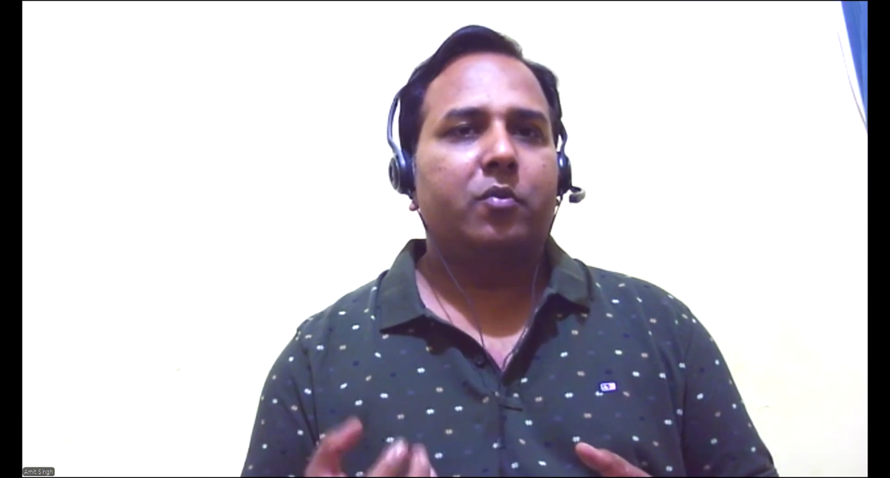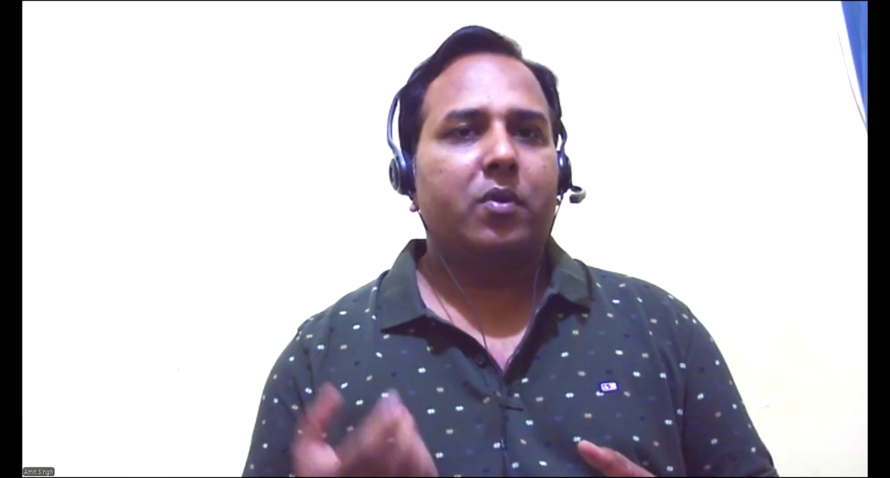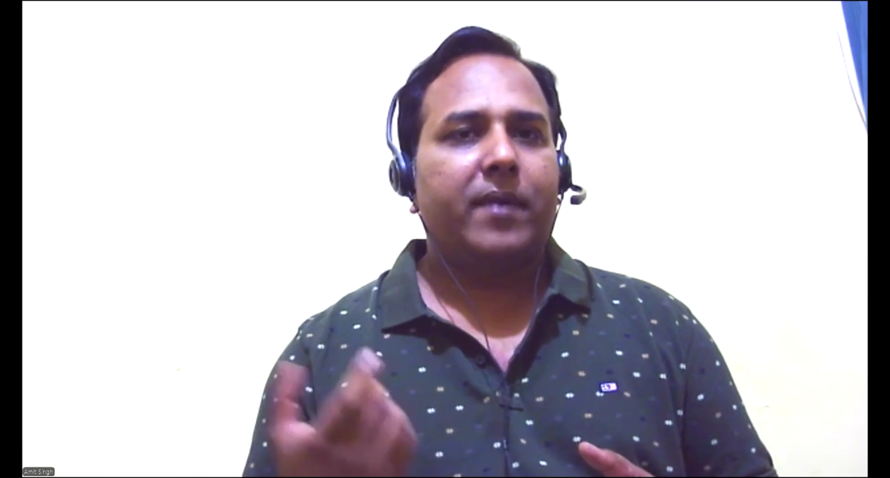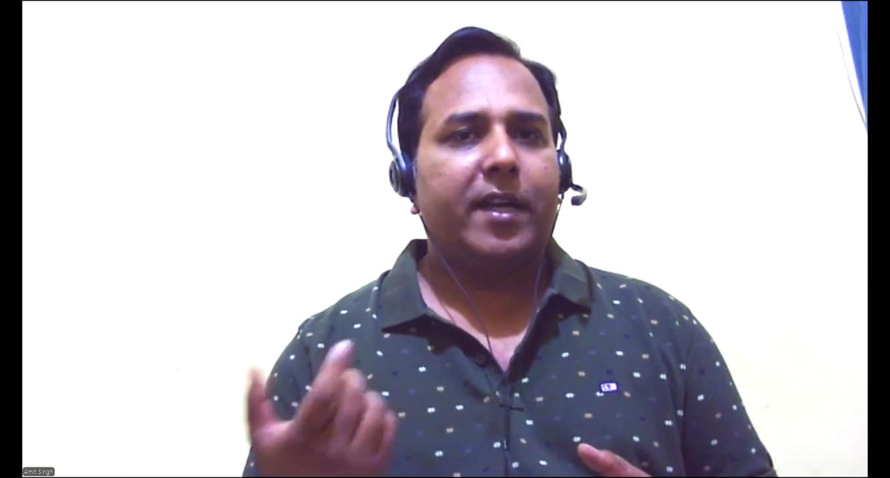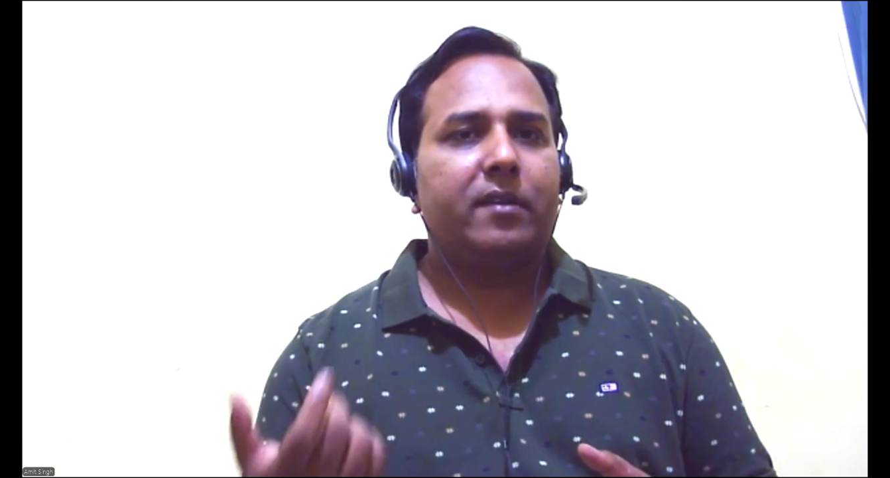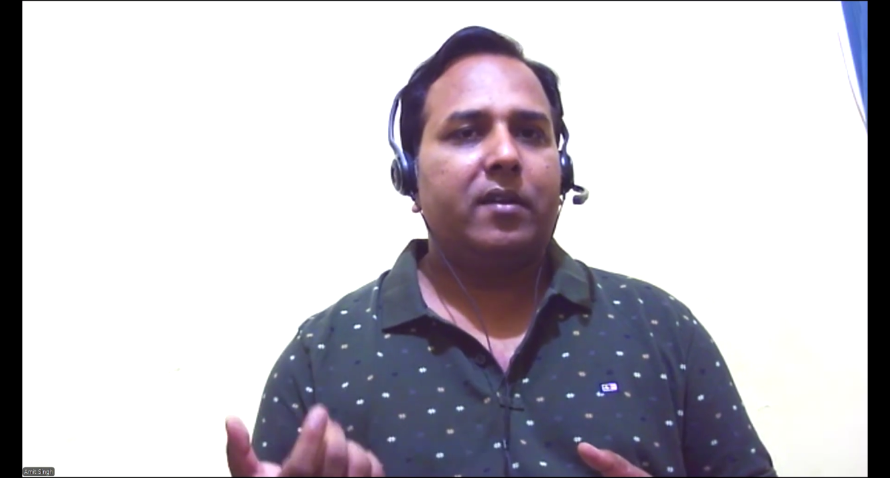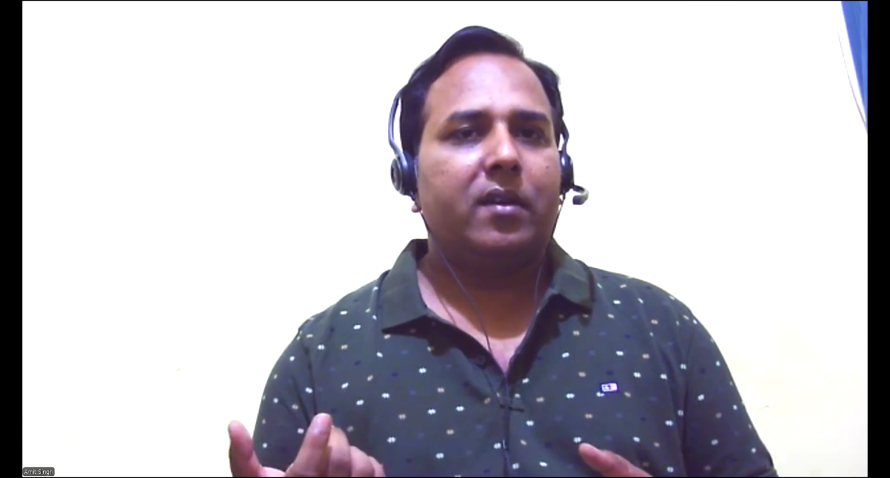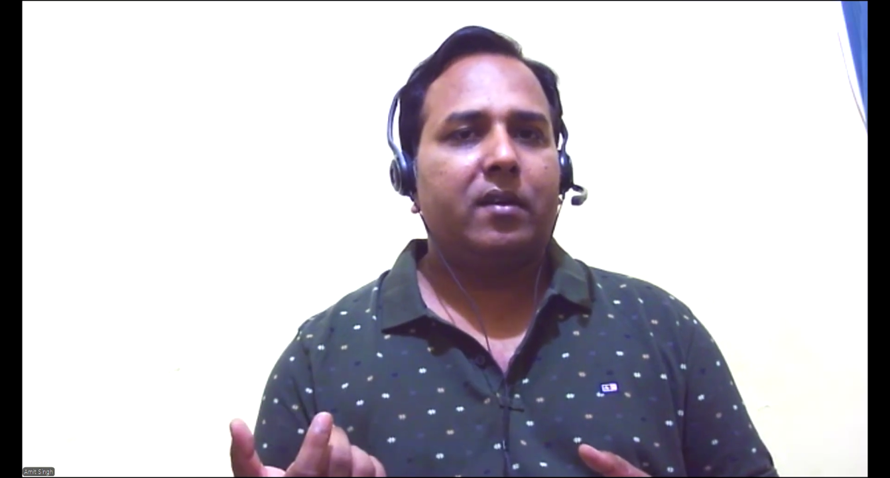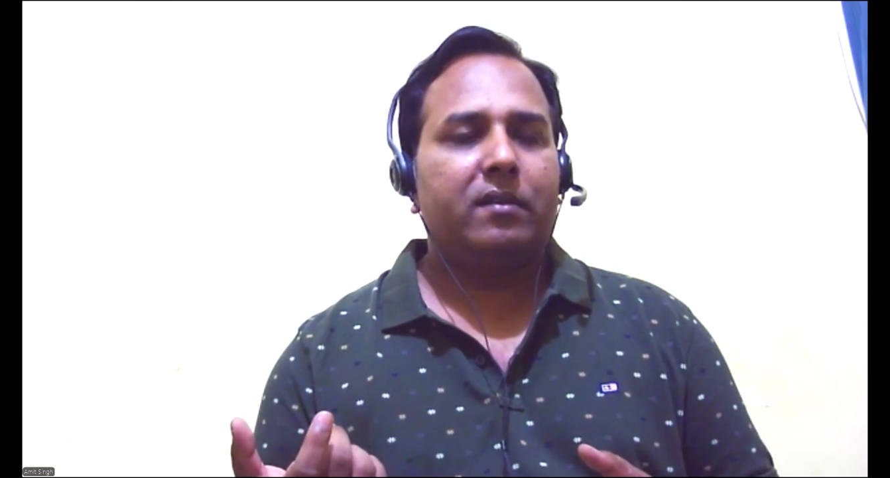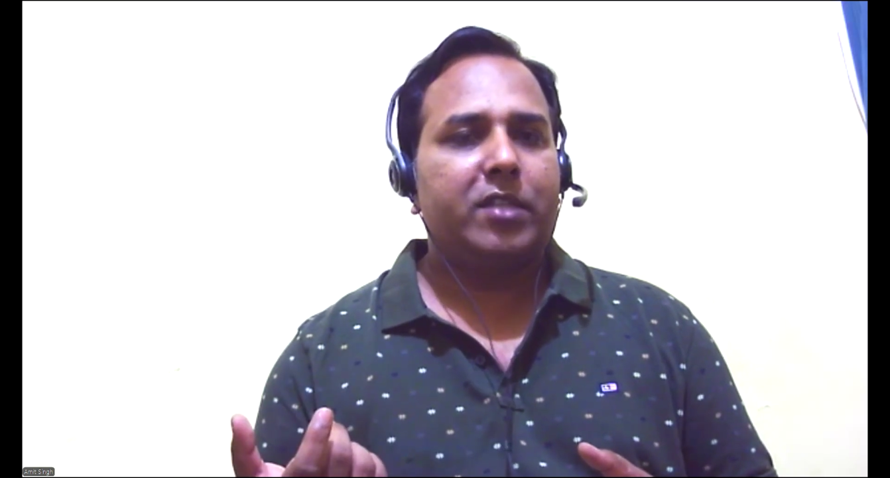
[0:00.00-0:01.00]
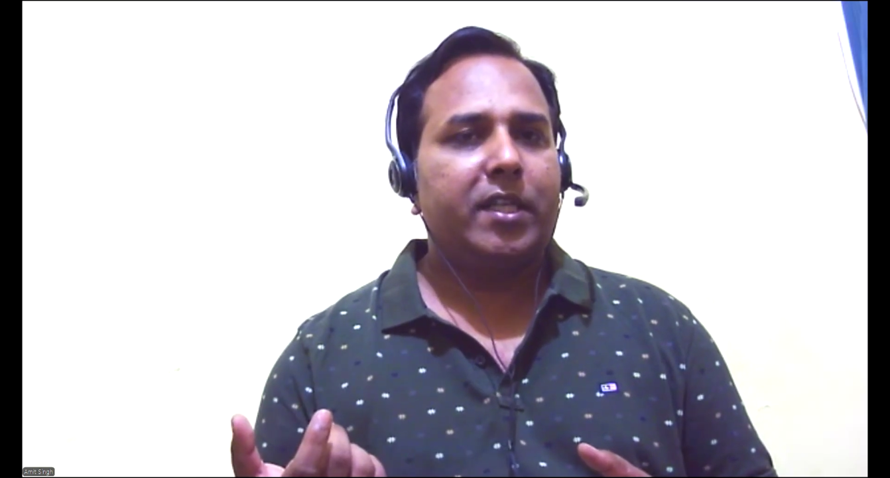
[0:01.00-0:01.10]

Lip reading: We need to provide the